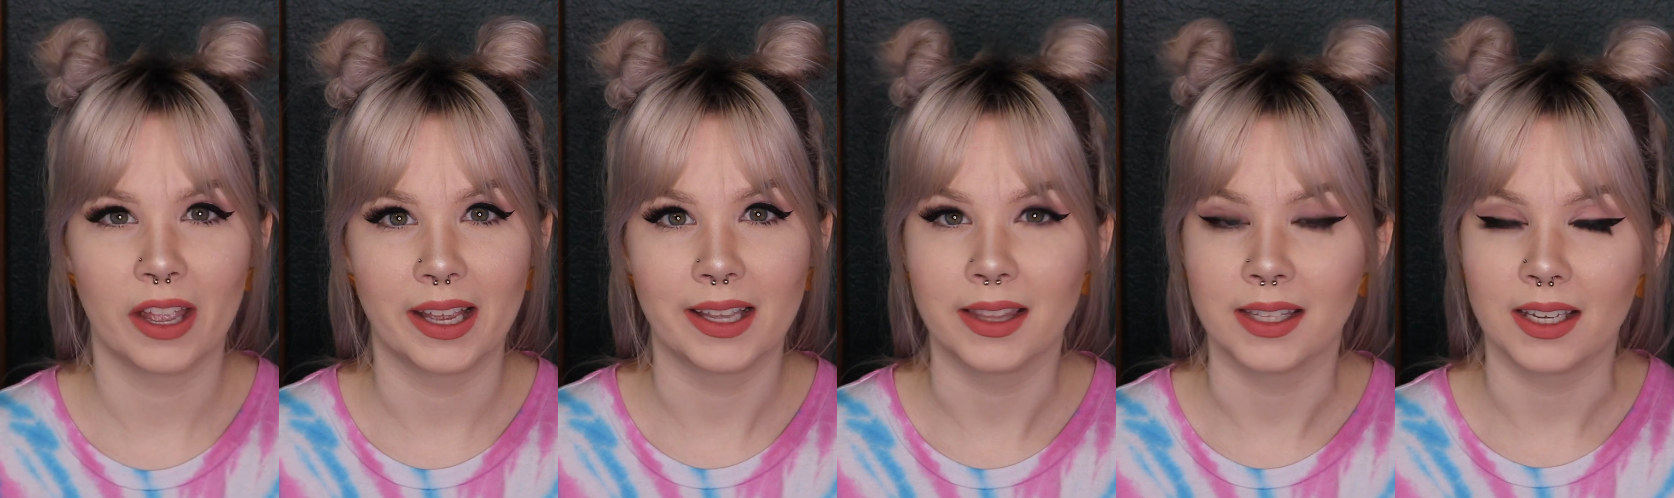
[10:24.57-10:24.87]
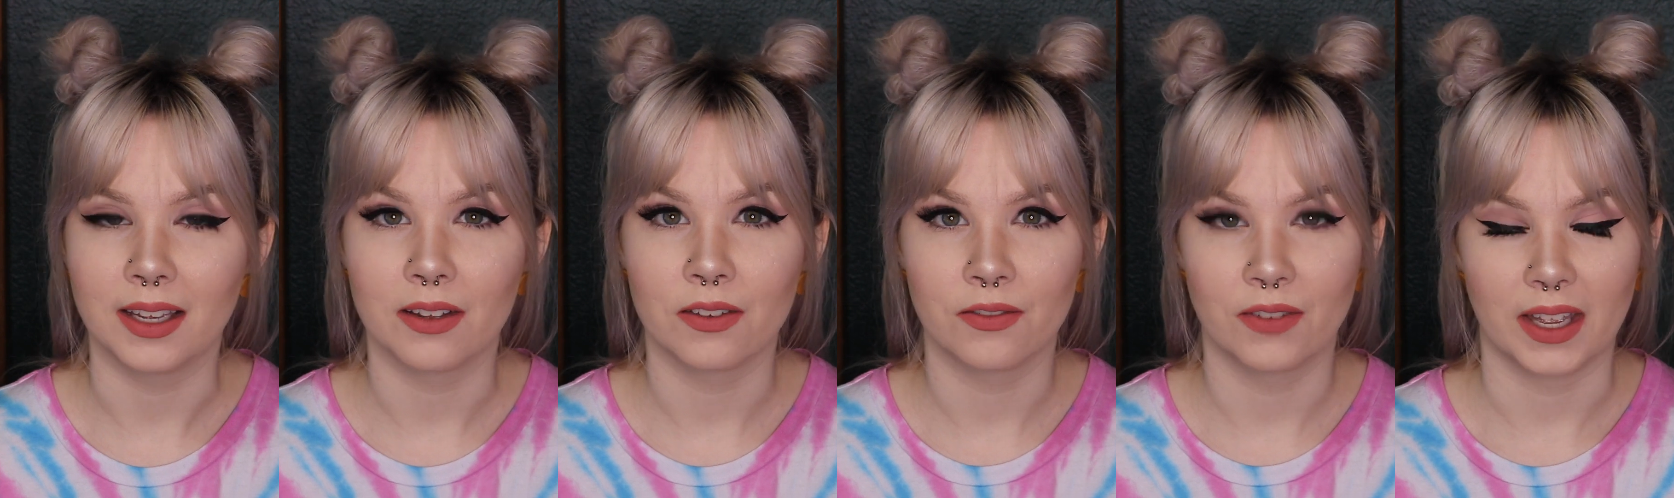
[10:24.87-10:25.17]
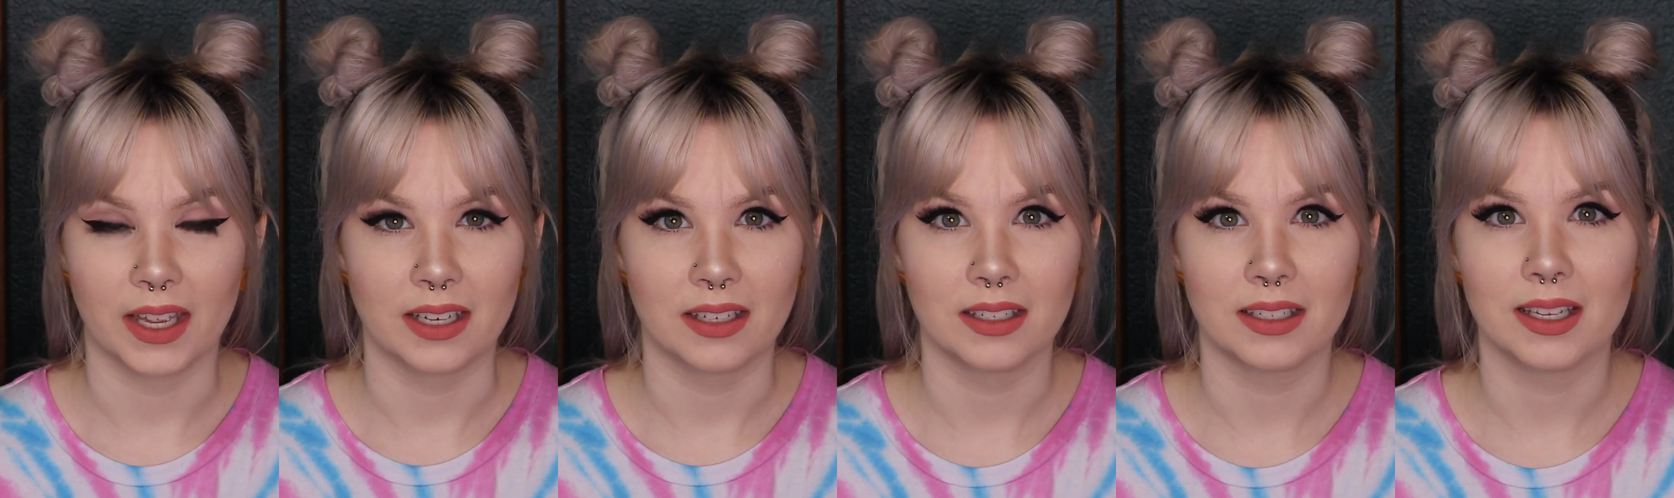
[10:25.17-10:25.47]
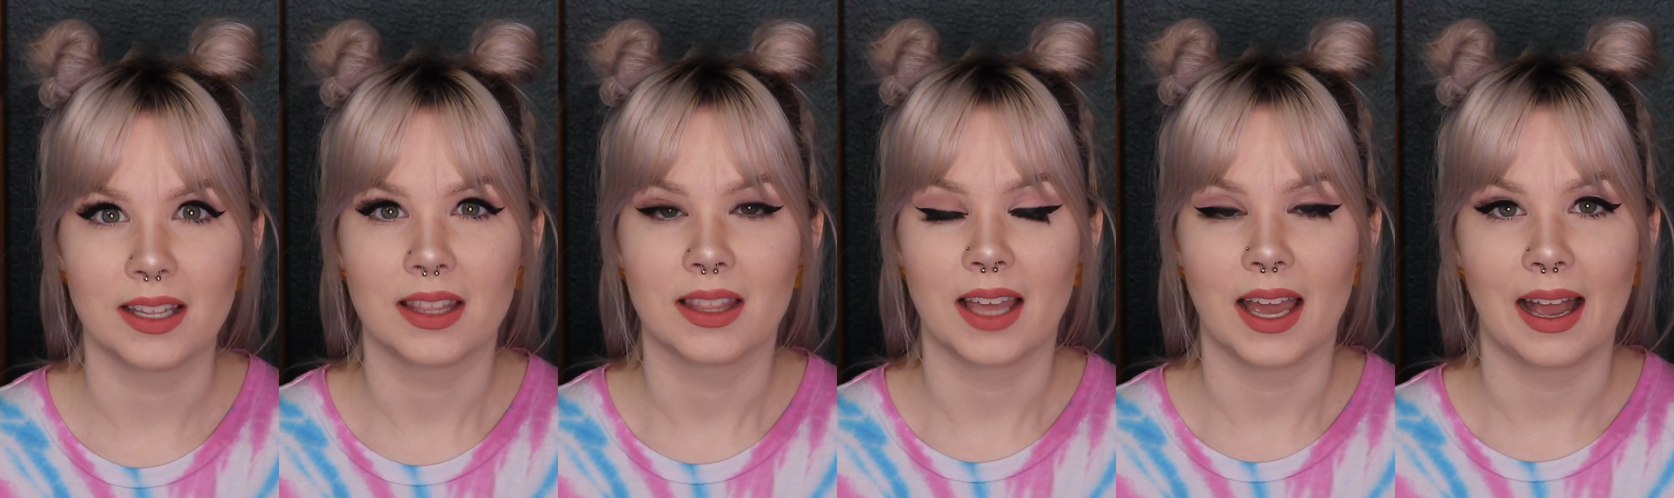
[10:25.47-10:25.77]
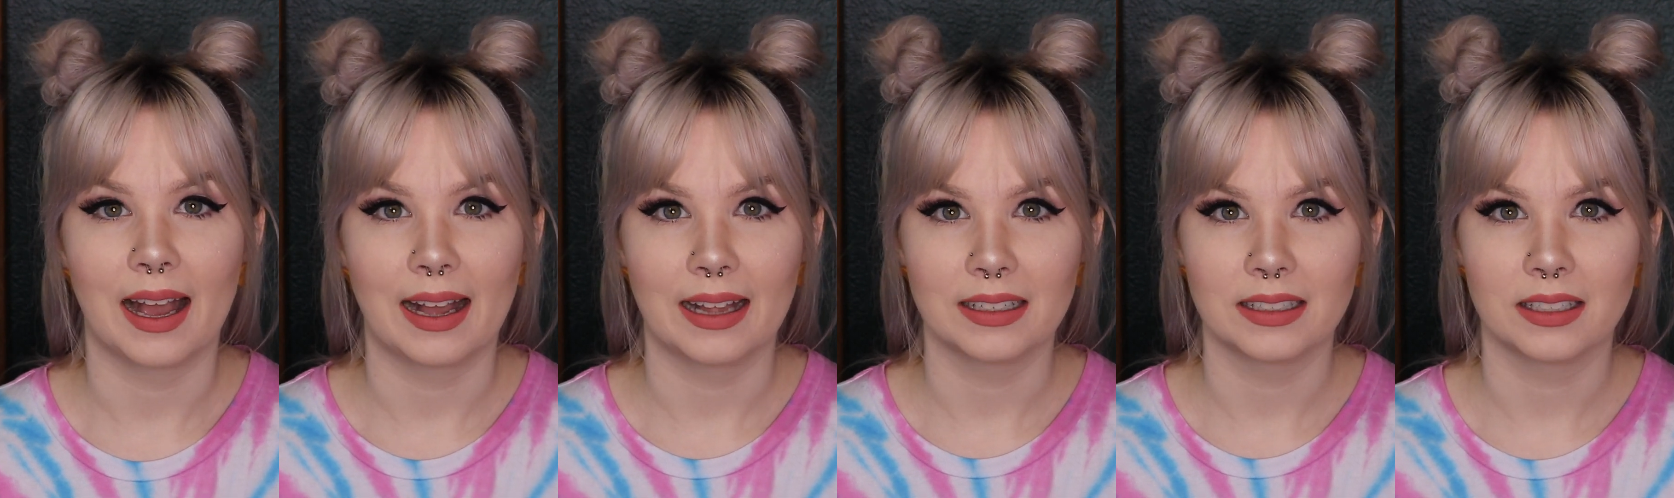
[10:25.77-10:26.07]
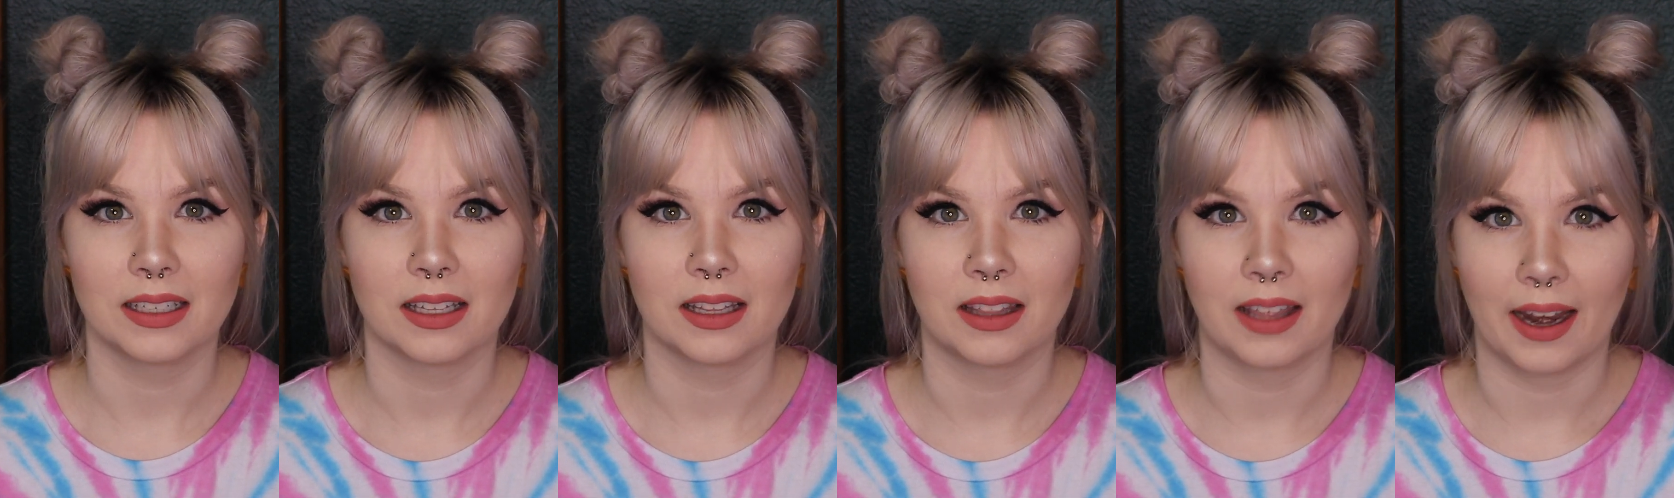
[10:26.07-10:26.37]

in the event that